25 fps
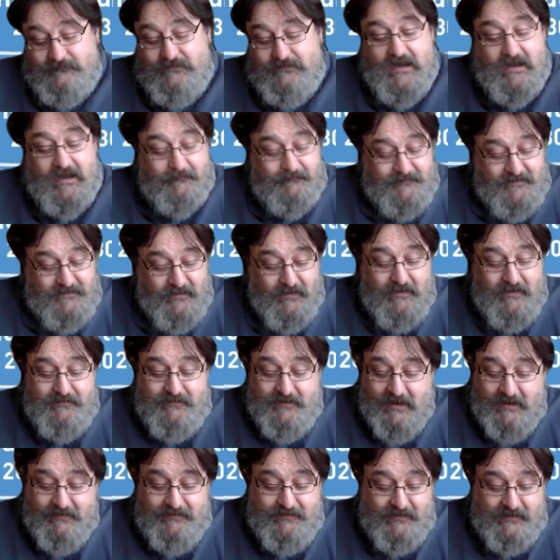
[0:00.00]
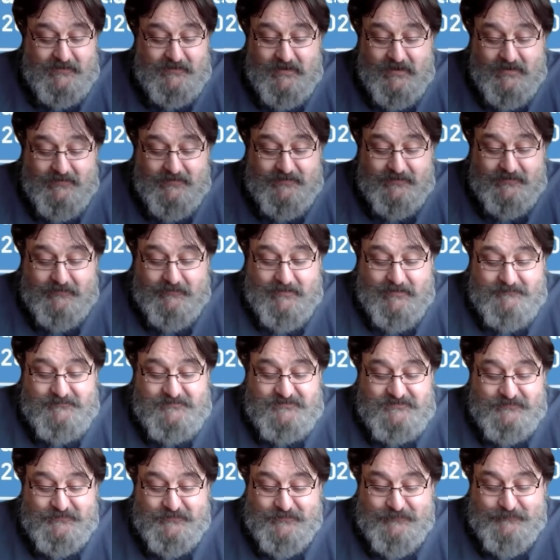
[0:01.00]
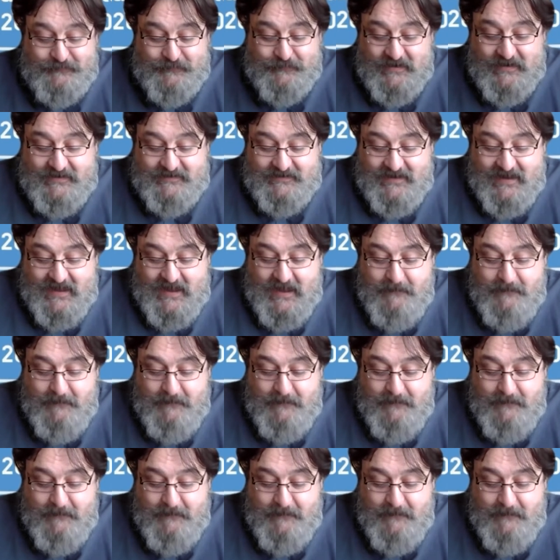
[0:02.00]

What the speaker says: Yeah, no, I think you're absolutely right.